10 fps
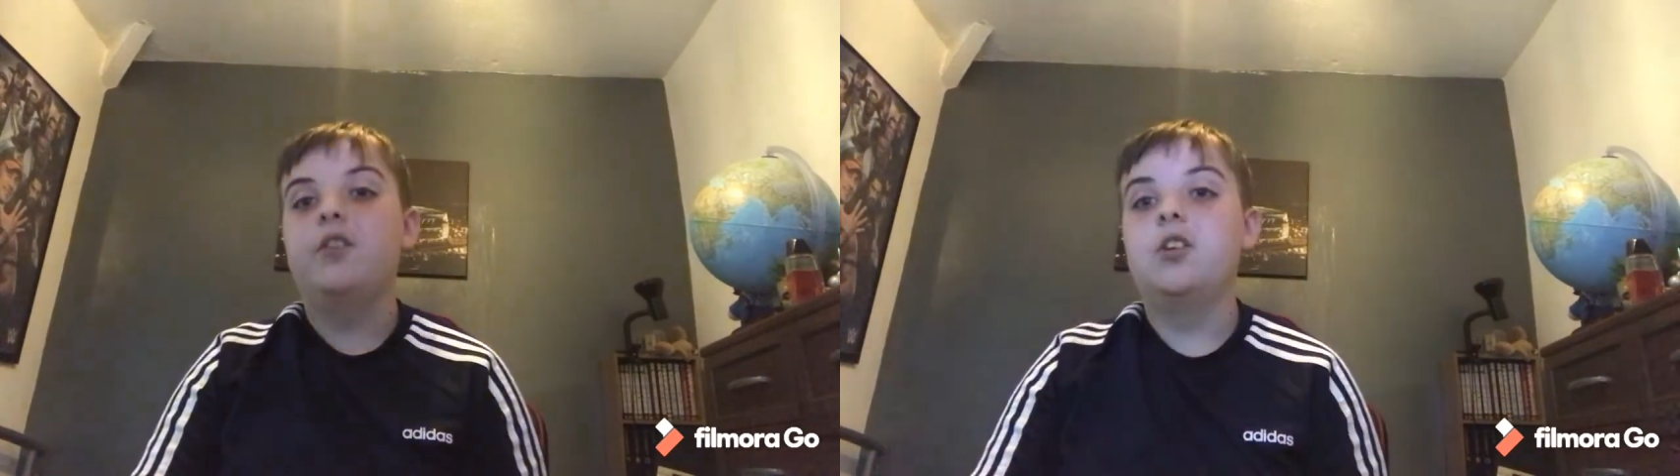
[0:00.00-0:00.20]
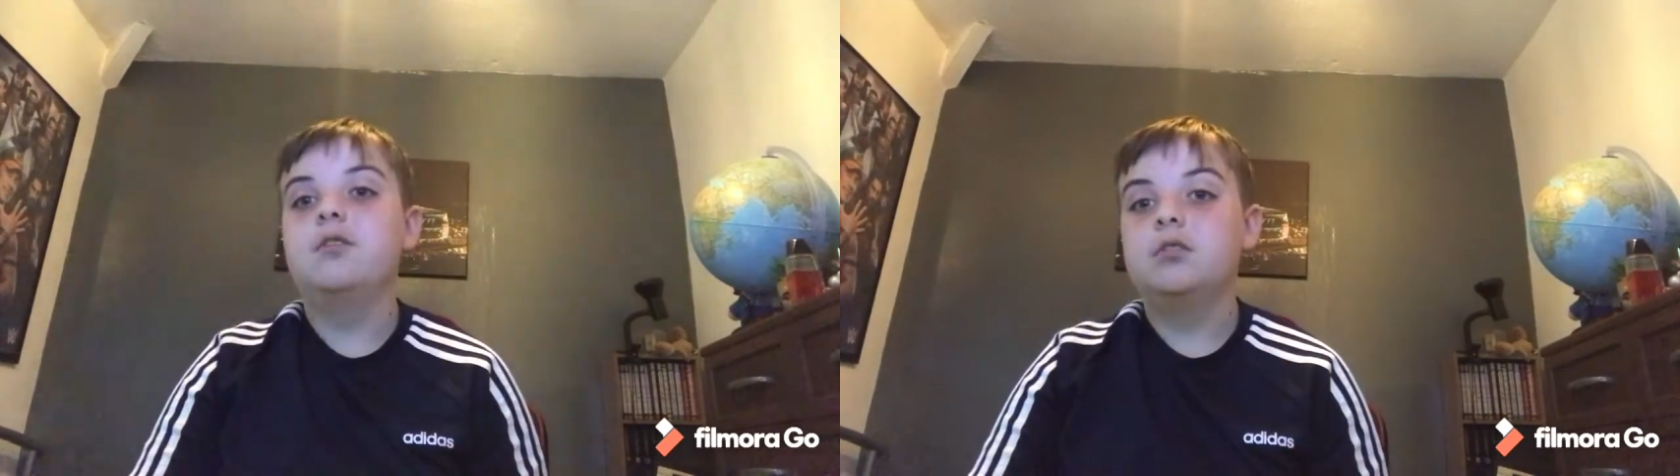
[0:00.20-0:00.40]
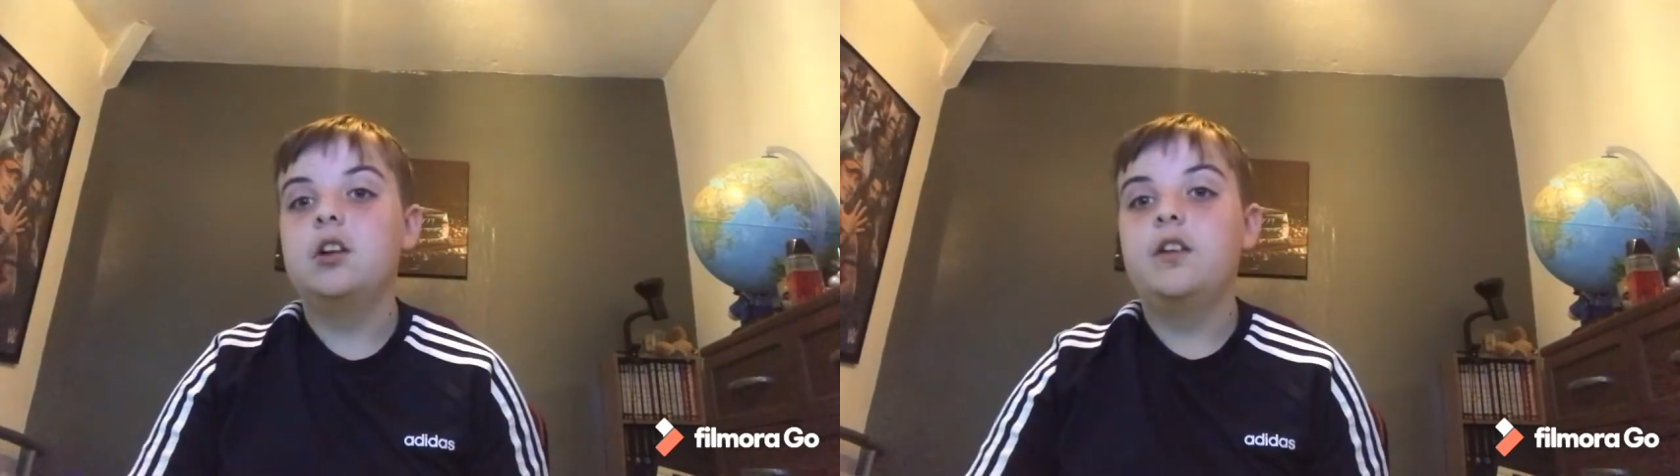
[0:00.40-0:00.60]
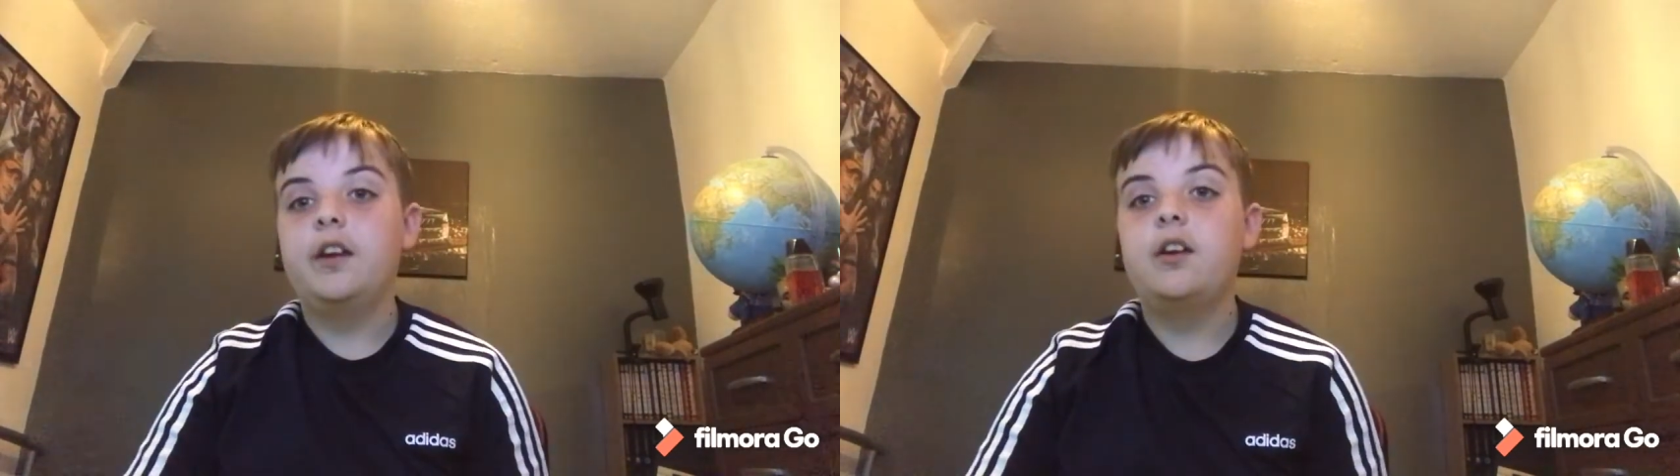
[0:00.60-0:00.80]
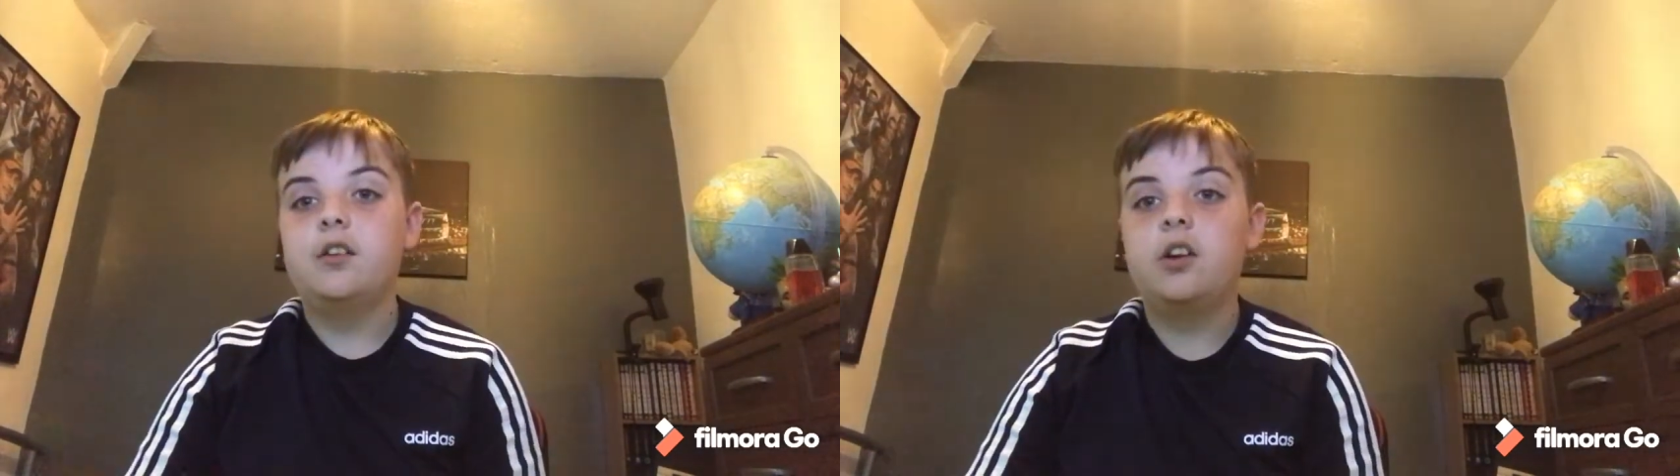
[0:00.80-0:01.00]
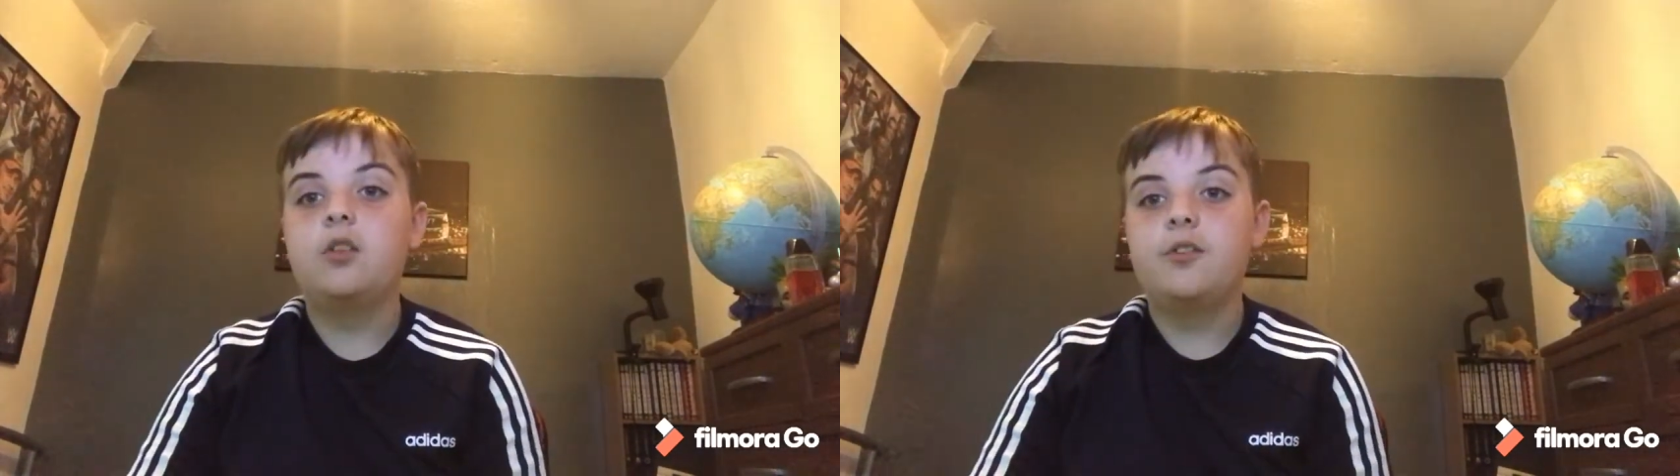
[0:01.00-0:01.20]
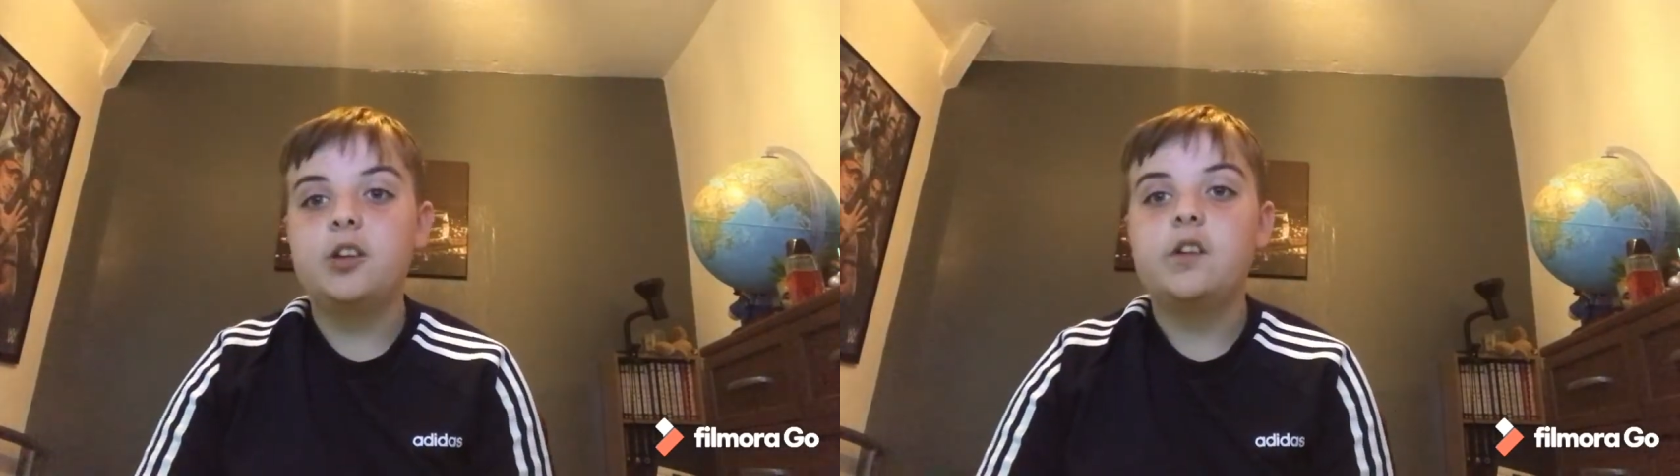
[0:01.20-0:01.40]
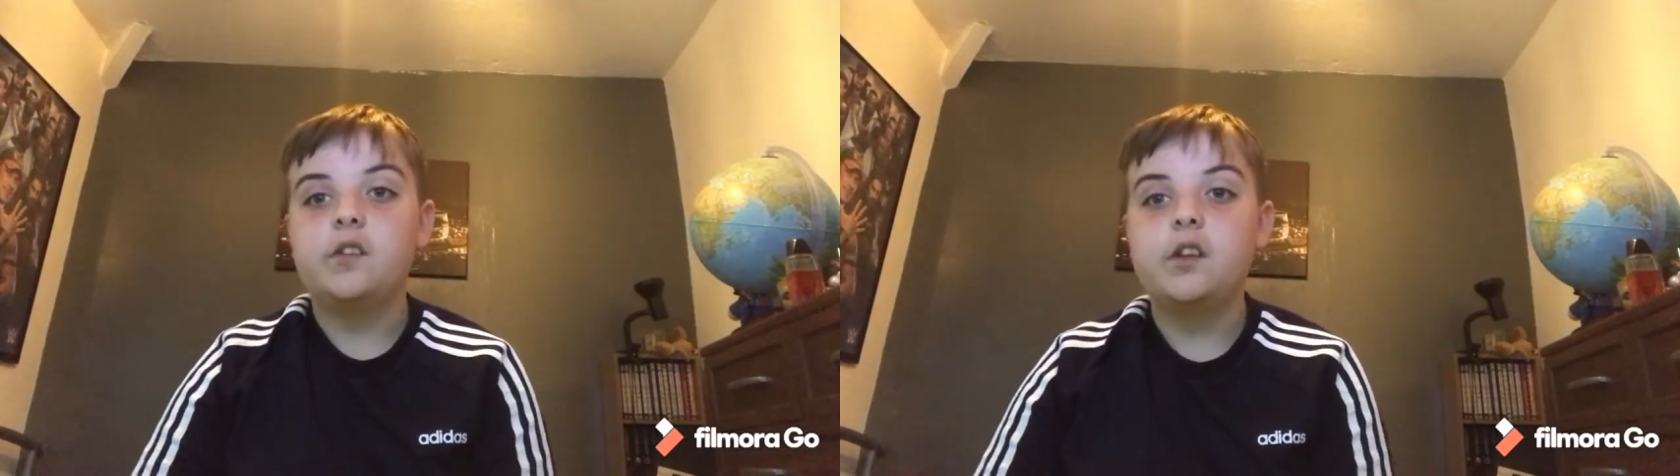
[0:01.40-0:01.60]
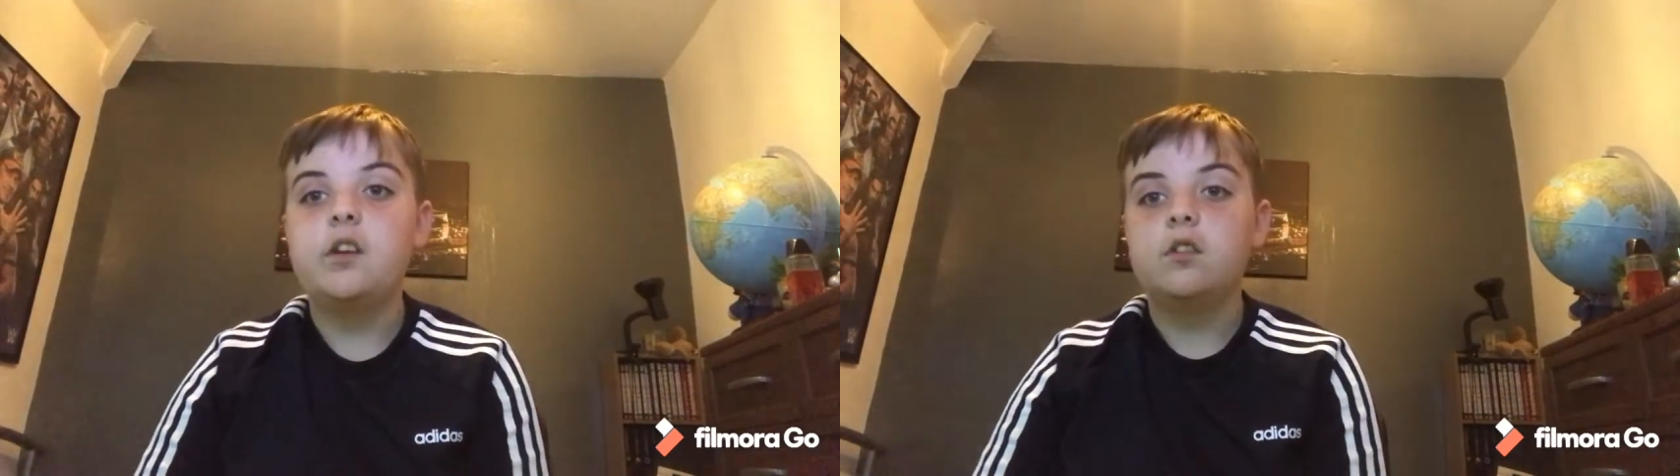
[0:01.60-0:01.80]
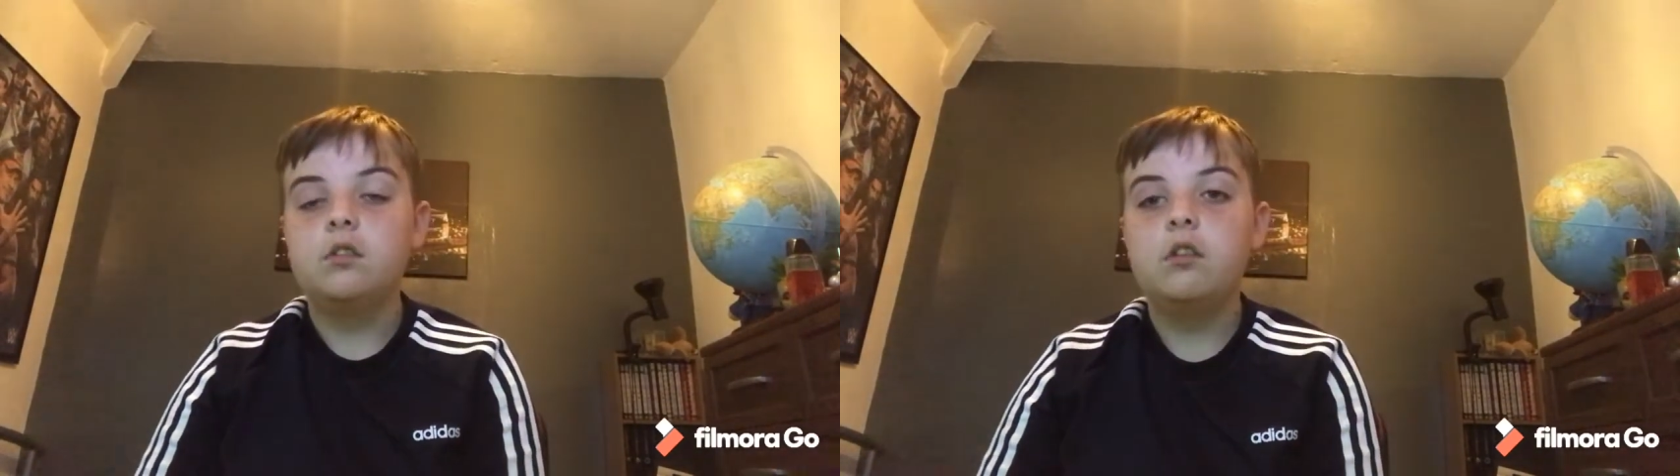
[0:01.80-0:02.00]
a decent
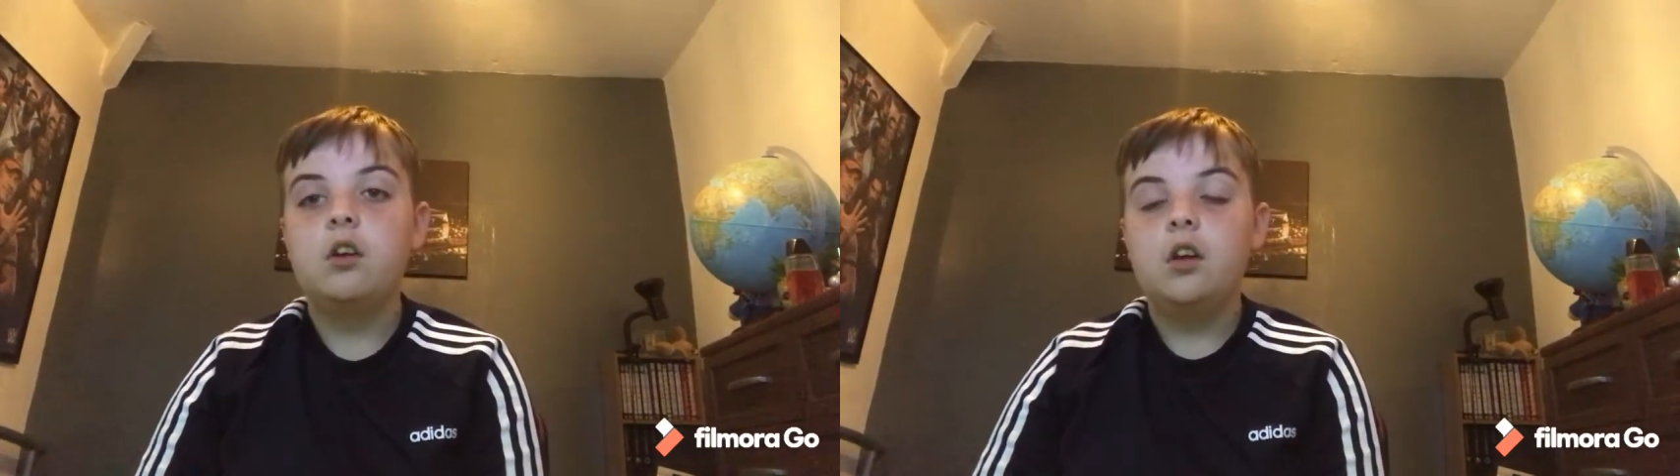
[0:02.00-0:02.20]
season.